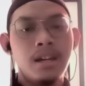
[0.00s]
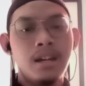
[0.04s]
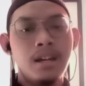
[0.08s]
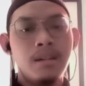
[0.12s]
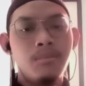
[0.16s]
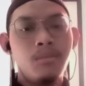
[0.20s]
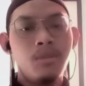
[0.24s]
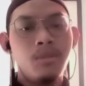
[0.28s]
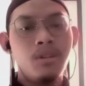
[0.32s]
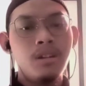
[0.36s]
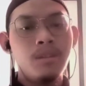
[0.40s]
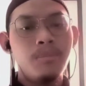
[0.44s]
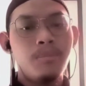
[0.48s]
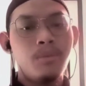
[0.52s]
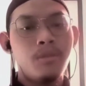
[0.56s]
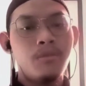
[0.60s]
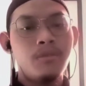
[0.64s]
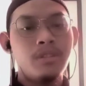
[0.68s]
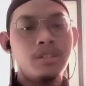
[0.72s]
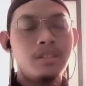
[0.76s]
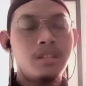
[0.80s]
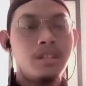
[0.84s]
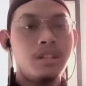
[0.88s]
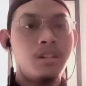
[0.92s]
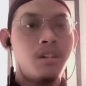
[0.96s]
Among the
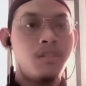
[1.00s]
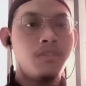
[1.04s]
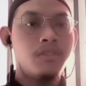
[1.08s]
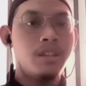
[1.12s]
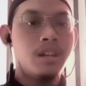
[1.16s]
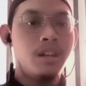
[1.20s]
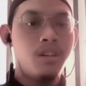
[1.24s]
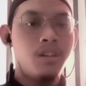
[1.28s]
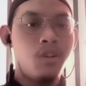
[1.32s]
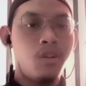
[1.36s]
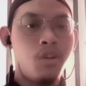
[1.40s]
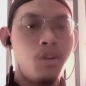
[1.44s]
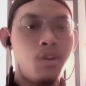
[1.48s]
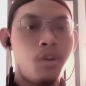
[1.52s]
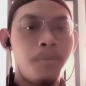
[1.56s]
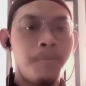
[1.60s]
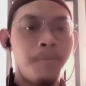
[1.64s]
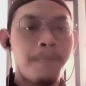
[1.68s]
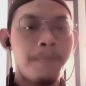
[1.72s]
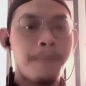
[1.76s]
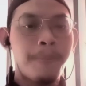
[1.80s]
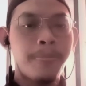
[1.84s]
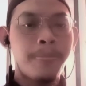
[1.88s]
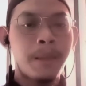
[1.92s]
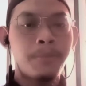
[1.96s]
provision of the law
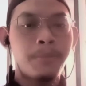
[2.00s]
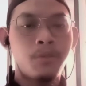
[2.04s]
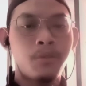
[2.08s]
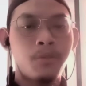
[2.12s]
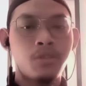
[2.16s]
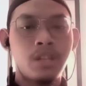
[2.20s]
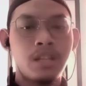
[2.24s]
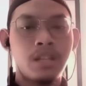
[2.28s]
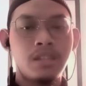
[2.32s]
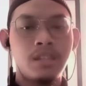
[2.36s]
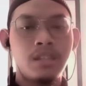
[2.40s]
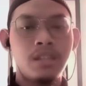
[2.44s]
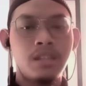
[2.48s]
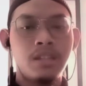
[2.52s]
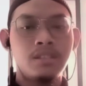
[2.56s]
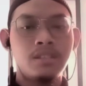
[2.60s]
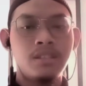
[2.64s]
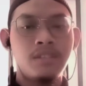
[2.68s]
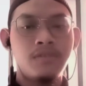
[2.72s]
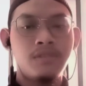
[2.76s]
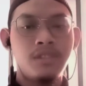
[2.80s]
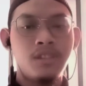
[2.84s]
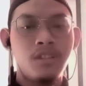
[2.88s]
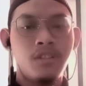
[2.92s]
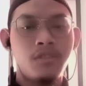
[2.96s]
protecting the
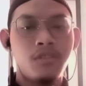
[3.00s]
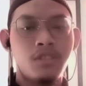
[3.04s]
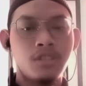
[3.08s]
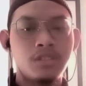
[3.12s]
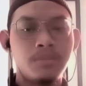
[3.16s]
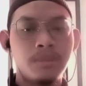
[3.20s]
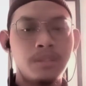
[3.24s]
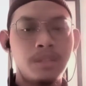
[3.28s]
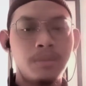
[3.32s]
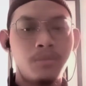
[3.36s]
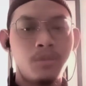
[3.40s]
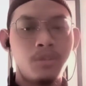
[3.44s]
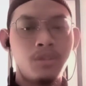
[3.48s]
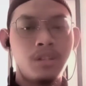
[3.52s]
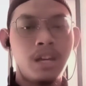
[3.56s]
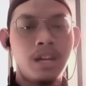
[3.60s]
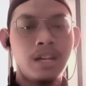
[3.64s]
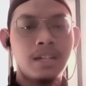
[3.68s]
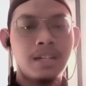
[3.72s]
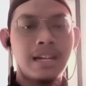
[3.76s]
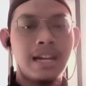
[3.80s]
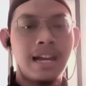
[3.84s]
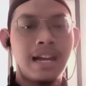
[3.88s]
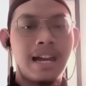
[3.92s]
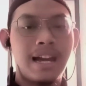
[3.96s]
safety of cosmetic
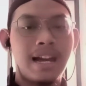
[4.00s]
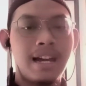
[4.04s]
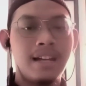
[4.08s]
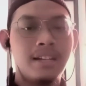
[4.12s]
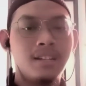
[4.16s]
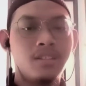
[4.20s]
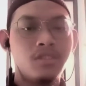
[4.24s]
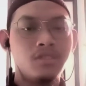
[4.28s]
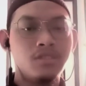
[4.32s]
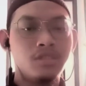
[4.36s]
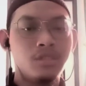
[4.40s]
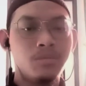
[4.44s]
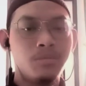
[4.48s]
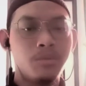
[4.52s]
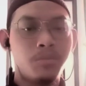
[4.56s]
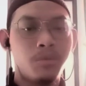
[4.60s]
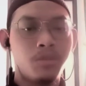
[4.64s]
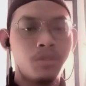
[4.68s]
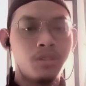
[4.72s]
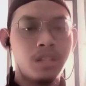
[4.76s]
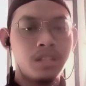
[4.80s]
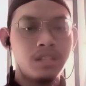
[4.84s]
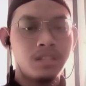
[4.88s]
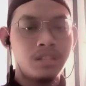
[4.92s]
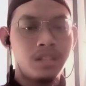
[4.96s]
product are the Consumer
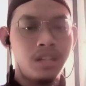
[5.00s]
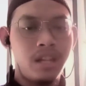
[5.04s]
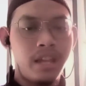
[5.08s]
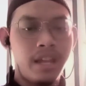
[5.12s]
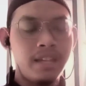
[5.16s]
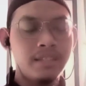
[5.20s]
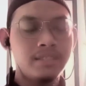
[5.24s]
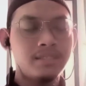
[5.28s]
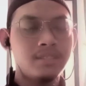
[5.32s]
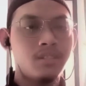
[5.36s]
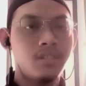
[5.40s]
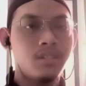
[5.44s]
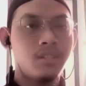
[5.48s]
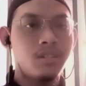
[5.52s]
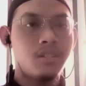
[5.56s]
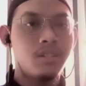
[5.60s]
Protection Act,